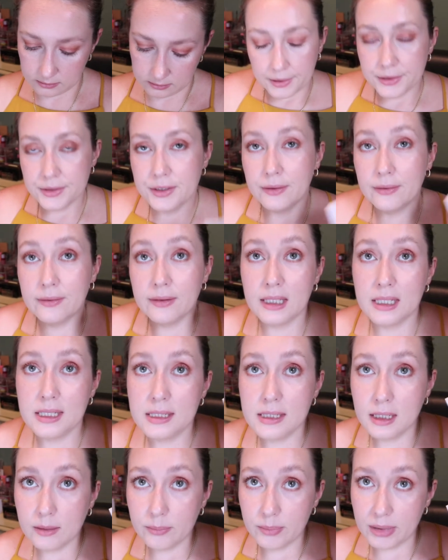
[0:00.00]
So
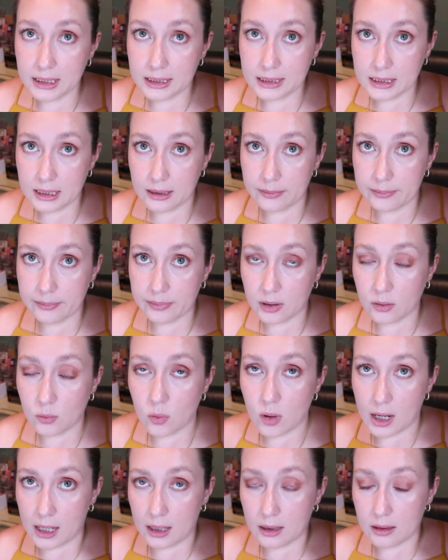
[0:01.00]
this I picked up a
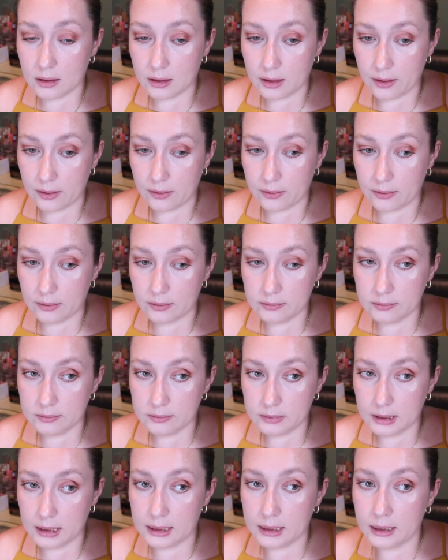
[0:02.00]
while ago
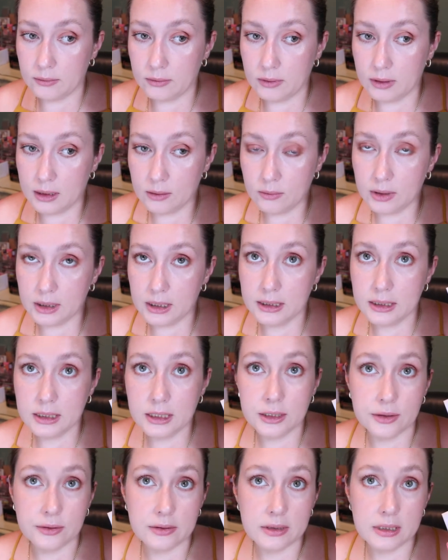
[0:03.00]
and I really wanted
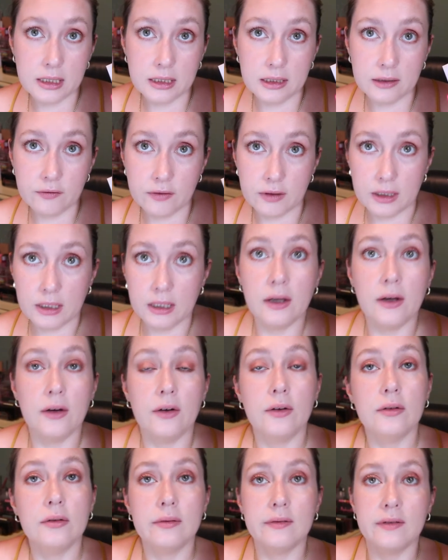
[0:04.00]
to use it in a
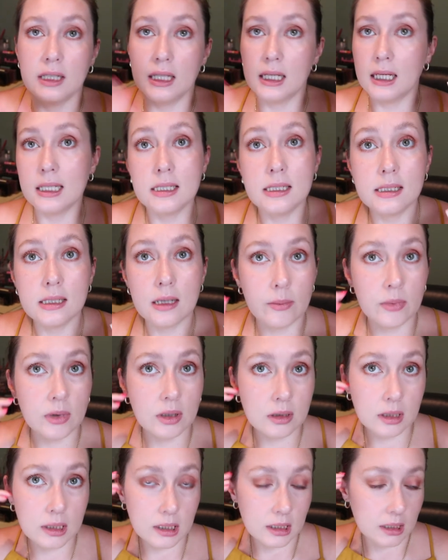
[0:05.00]
video for like a
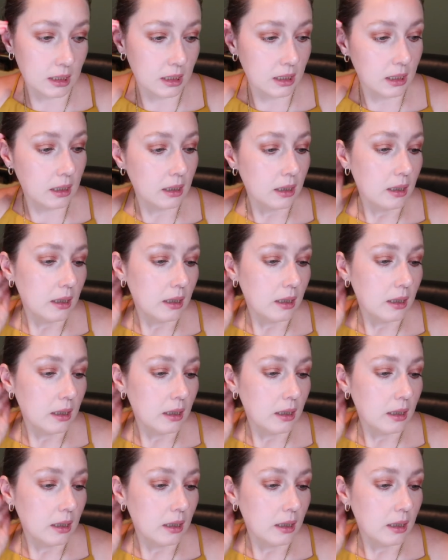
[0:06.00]
summer look